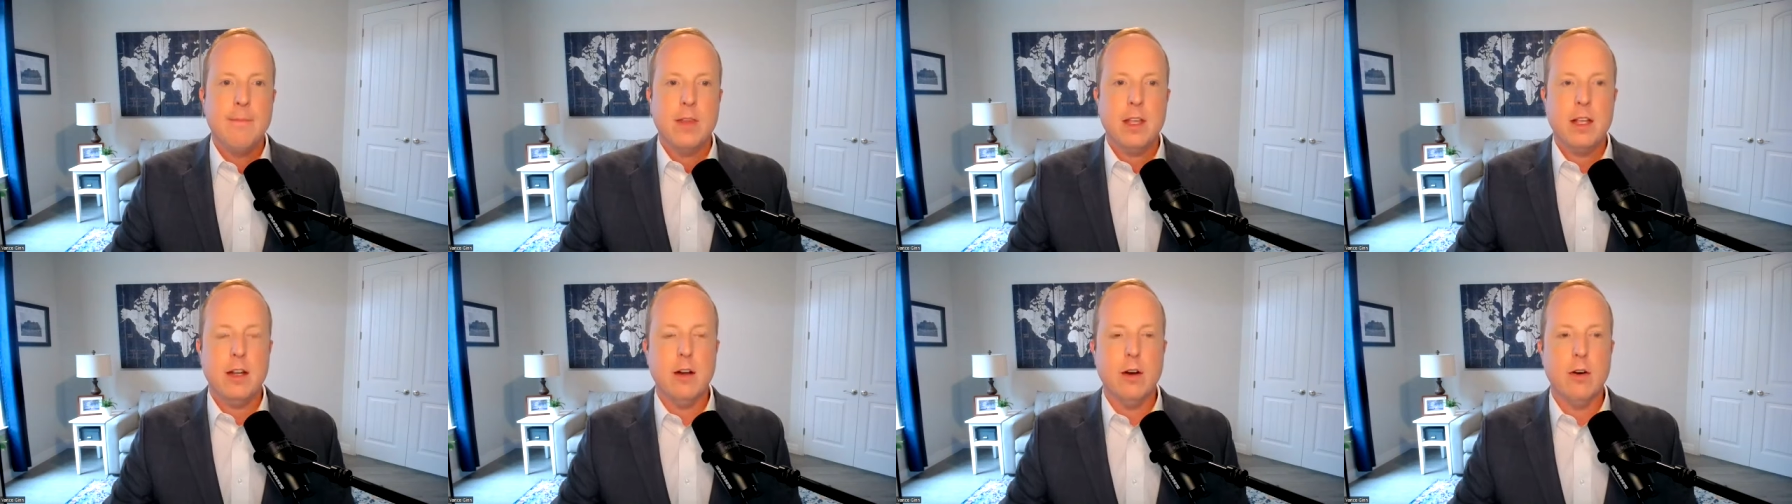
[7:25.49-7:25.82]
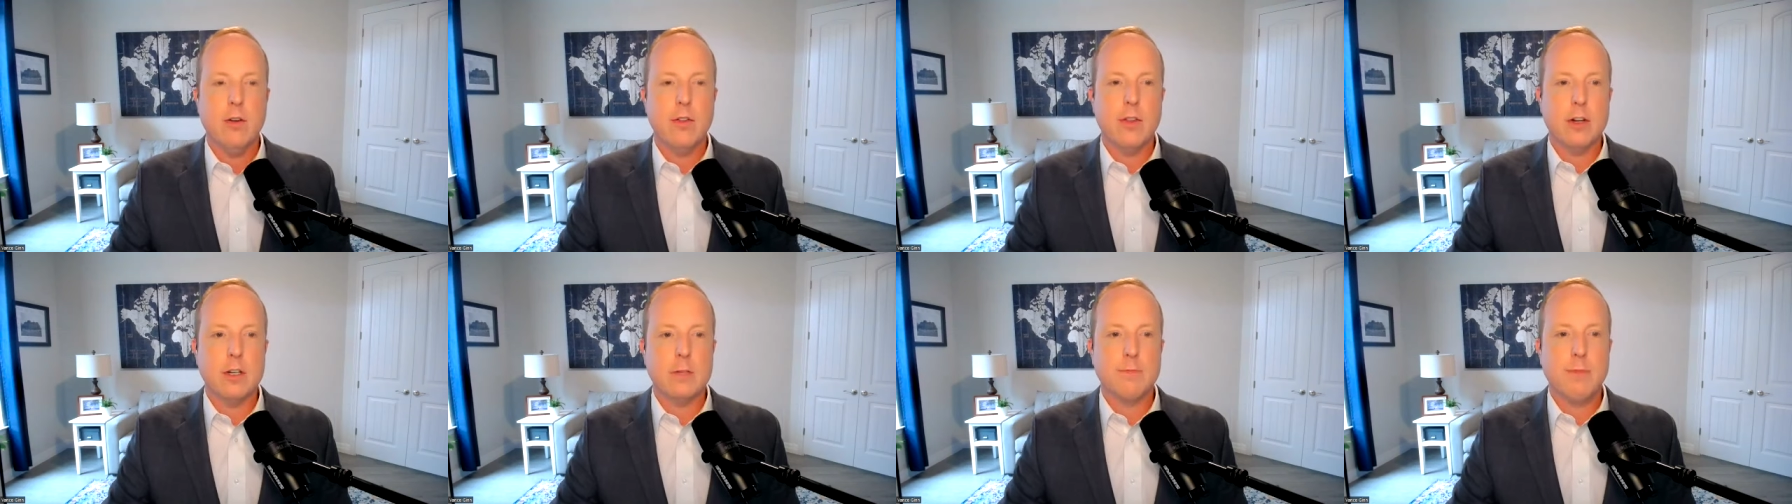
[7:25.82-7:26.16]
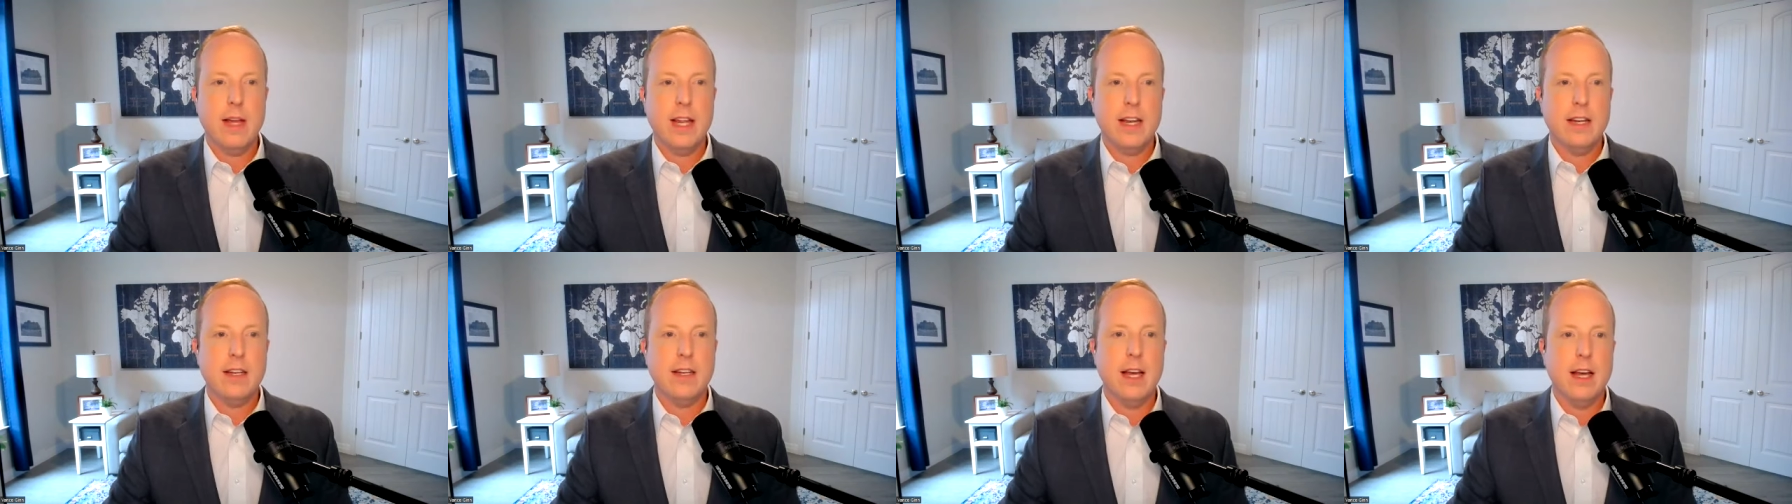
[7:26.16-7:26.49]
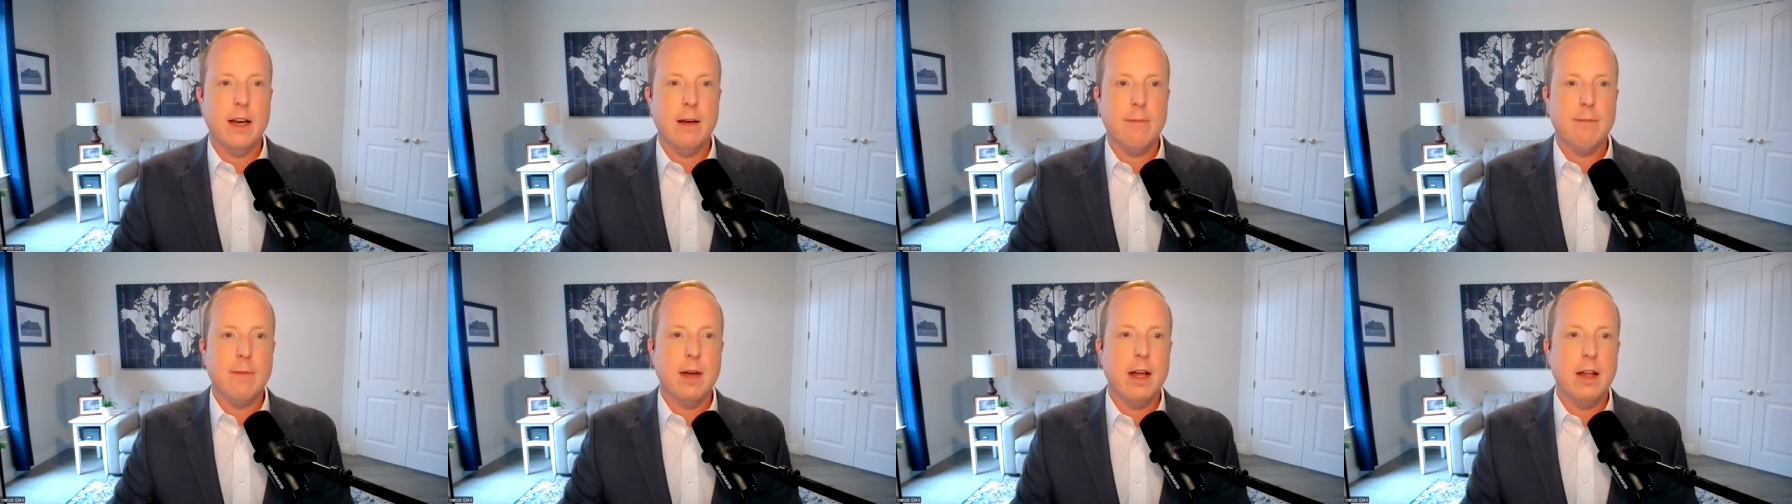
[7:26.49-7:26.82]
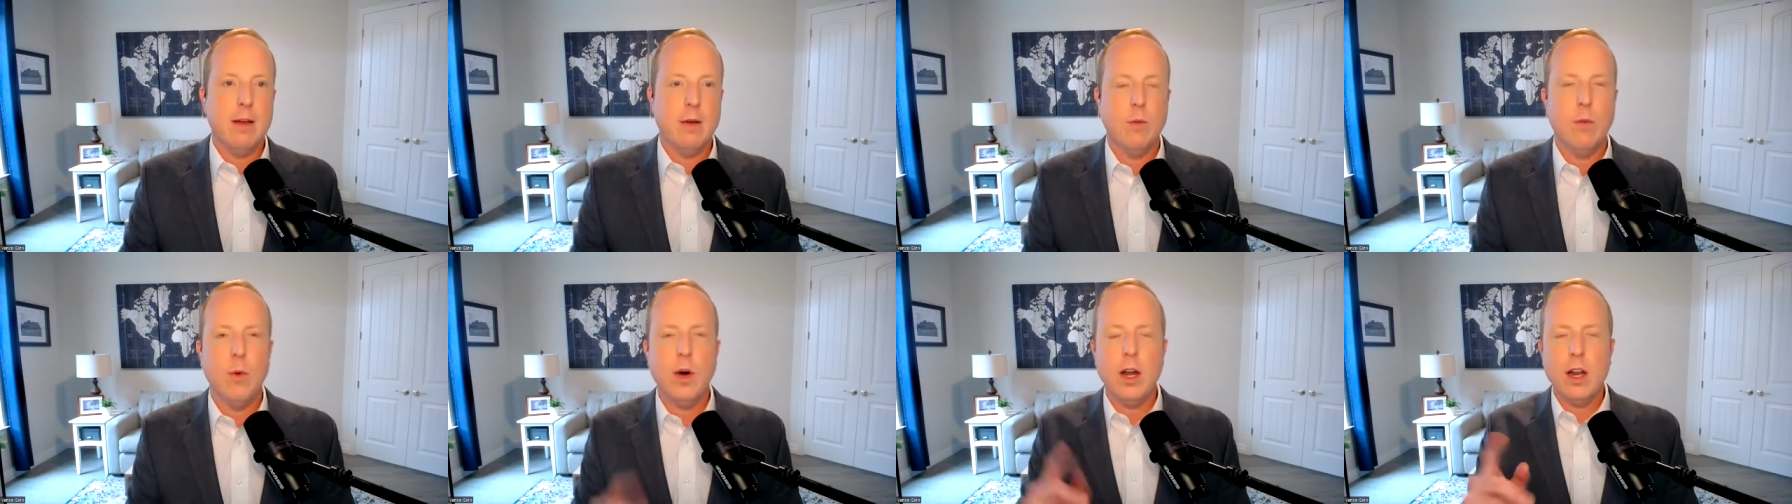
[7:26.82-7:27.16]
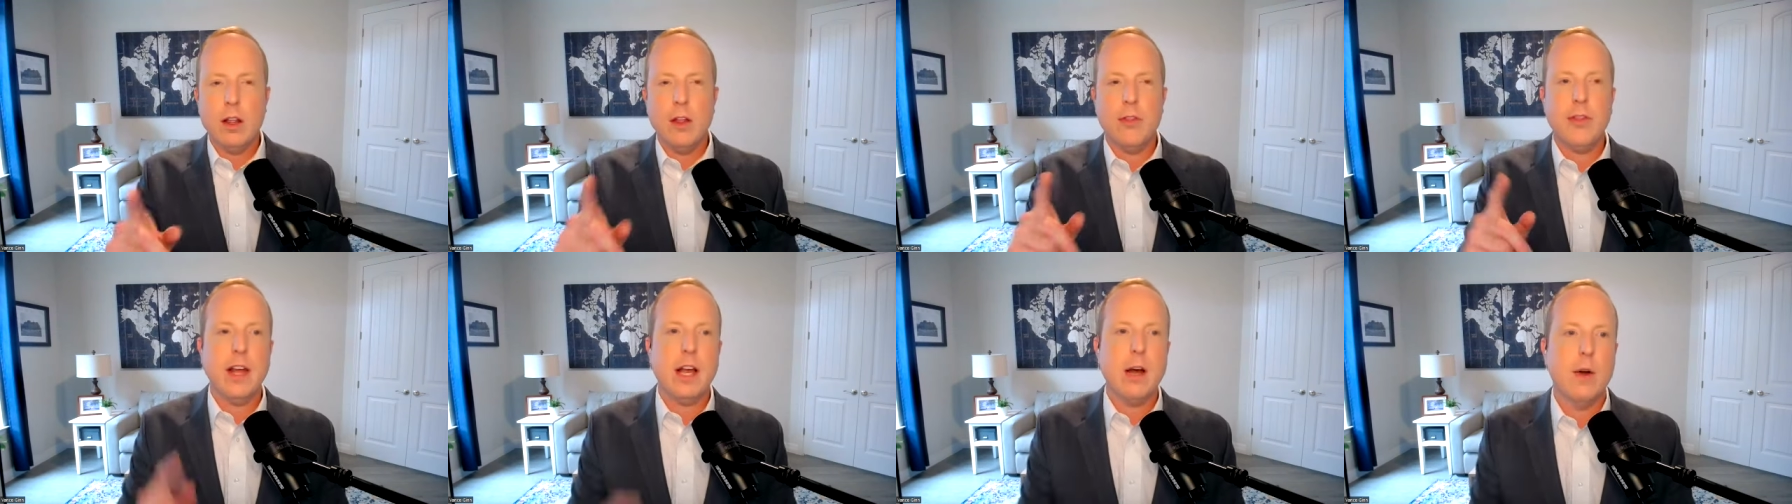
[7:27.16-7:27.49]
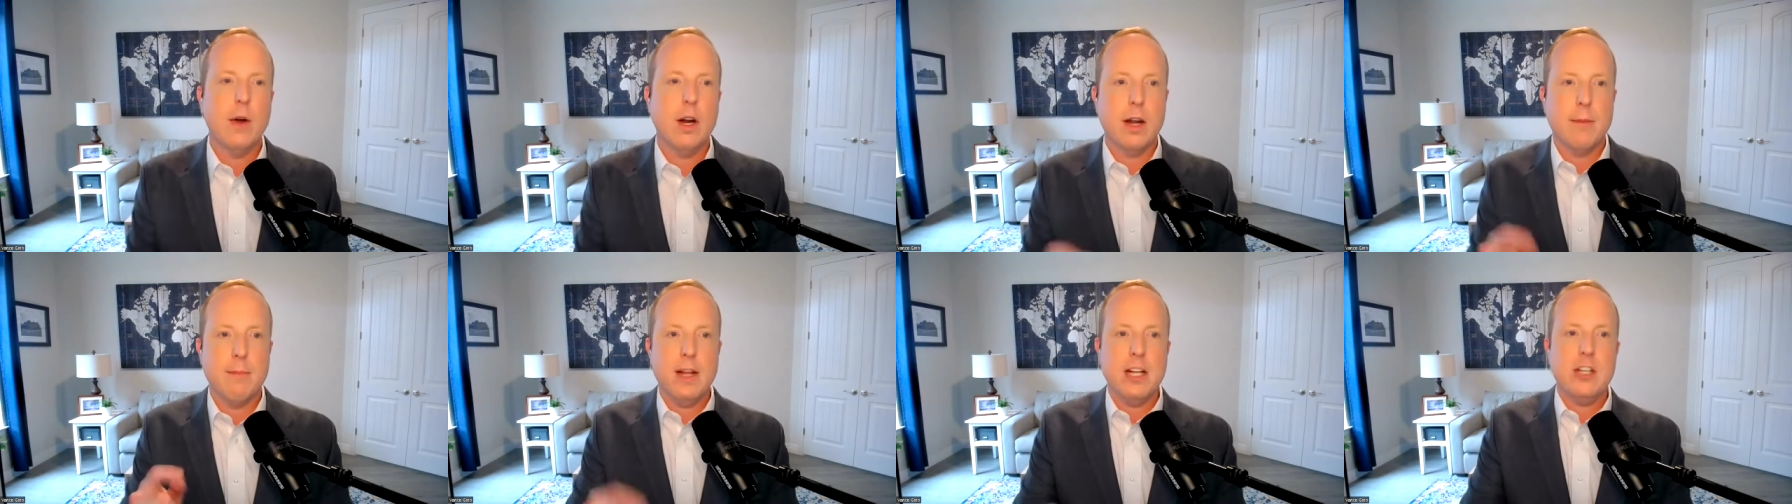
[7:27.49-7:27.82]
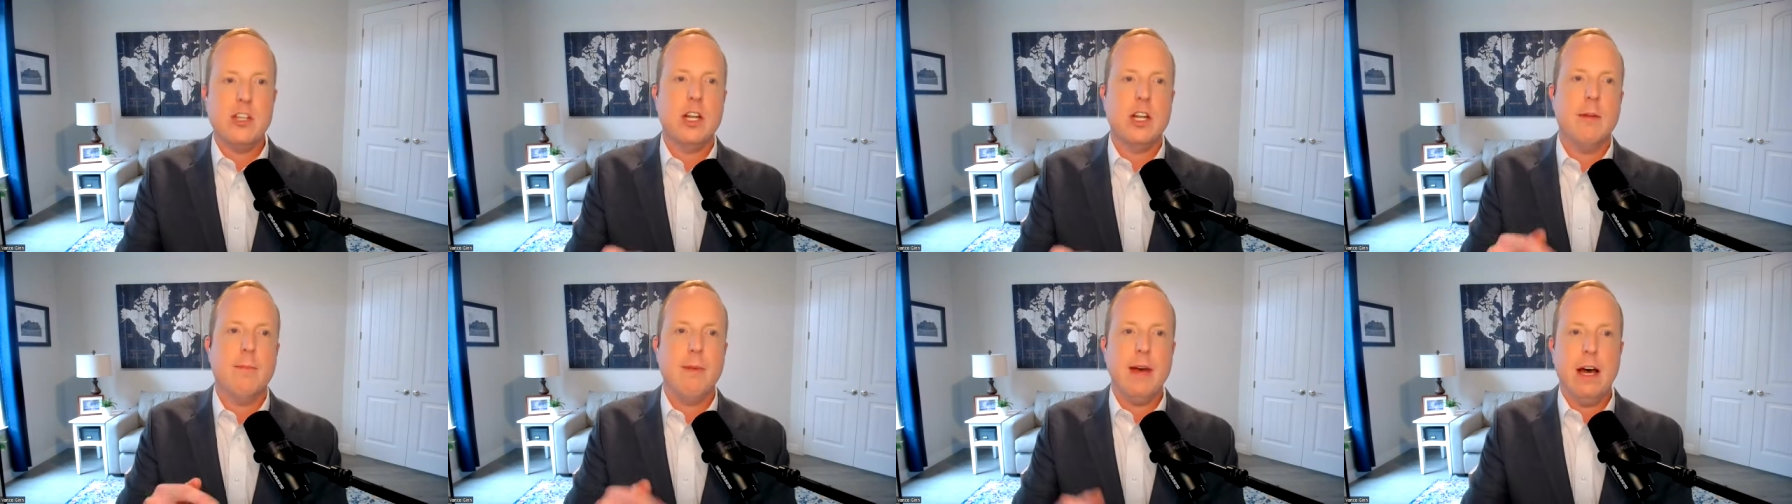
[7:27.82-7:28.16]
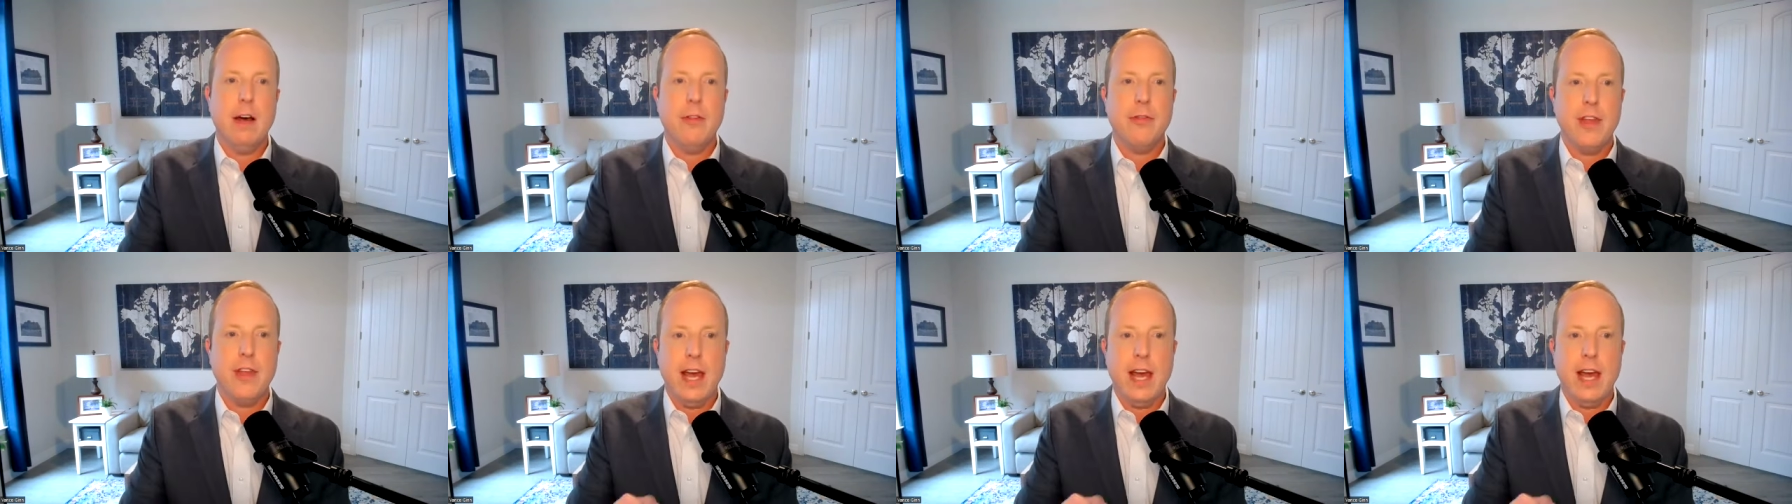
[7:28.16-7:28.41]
you know, there's been, um, and one other thing I wanted to mention about